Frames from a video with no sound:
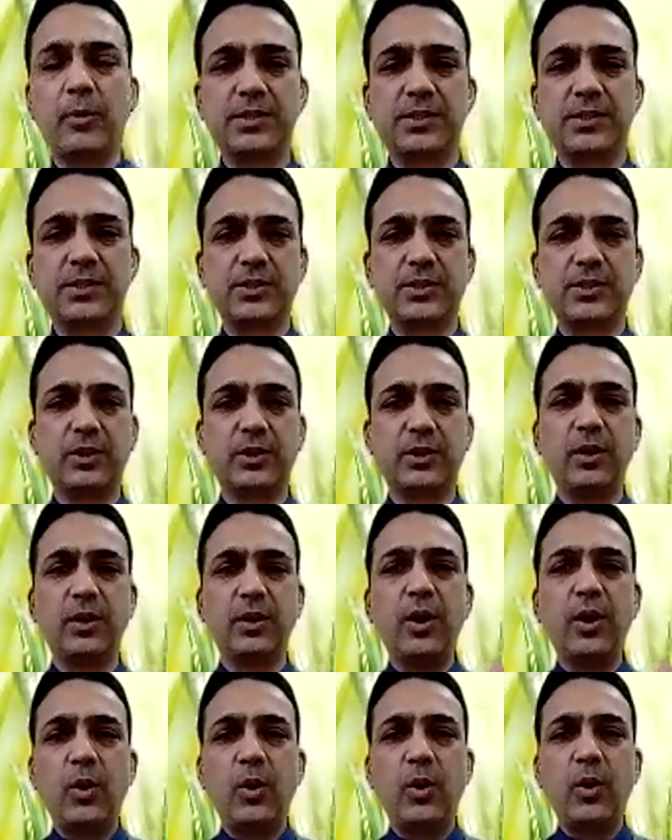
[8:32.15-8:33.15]
It's not
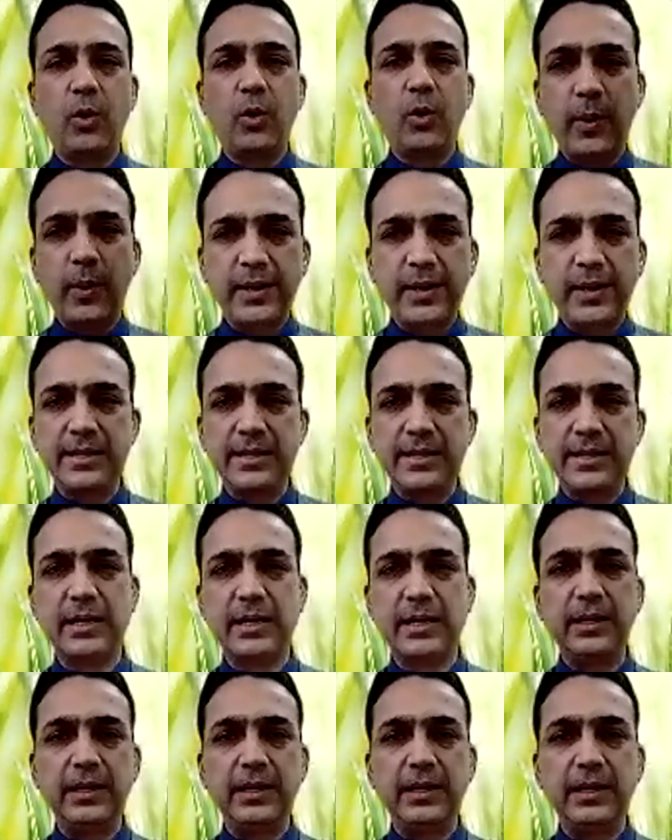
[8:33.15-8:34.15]
overnight,
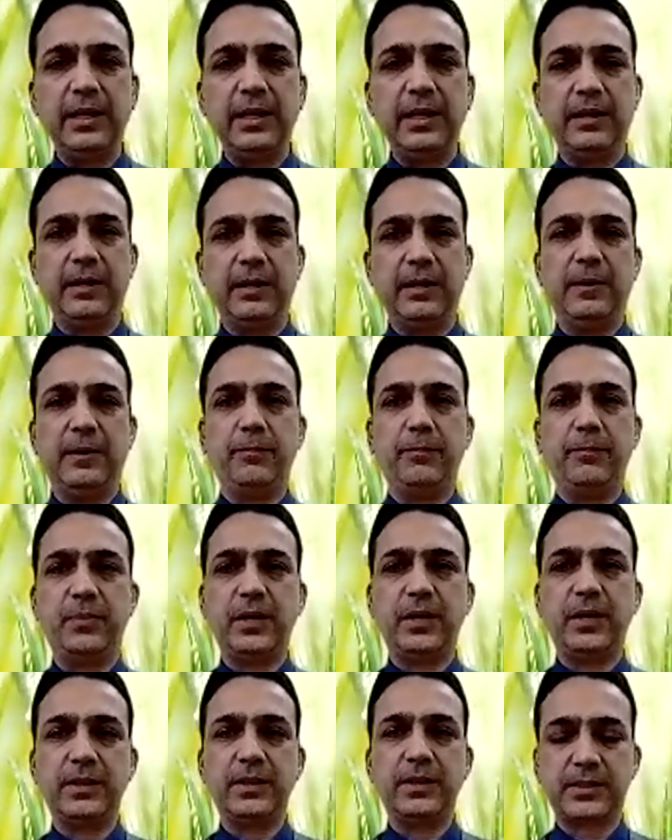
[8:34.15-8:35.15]
suddenly
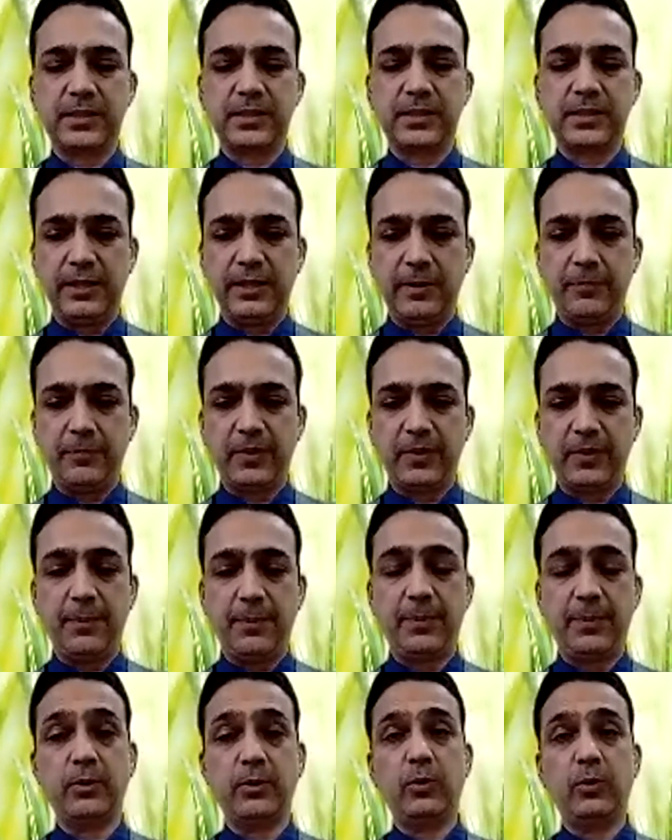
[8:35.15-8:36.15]
things happen
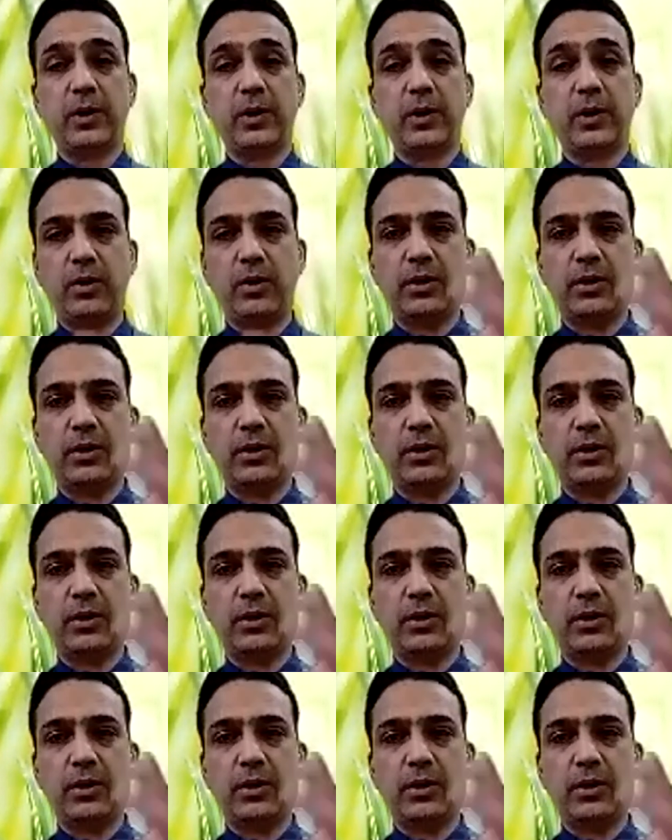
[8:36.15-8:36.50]
over long term.